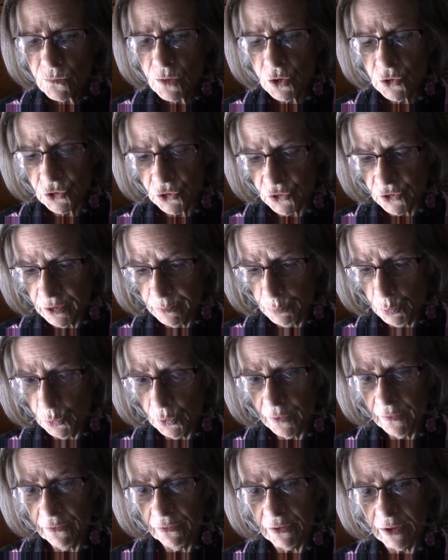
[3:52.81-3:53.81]
So the
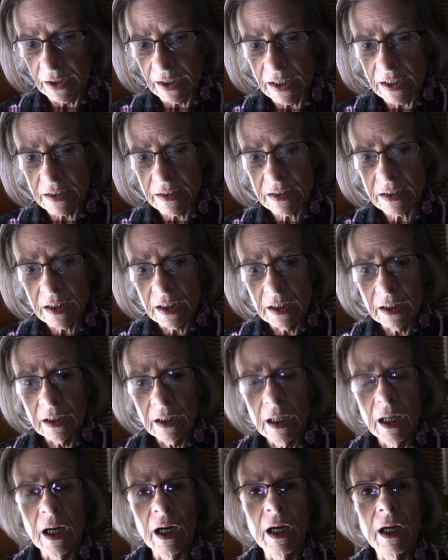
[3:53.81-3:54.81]
important thing is,
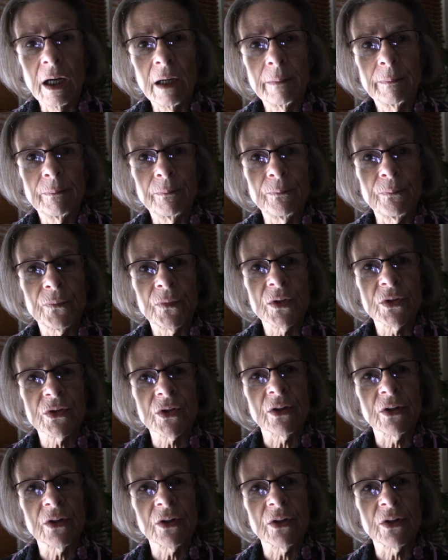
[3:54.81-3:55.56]
there's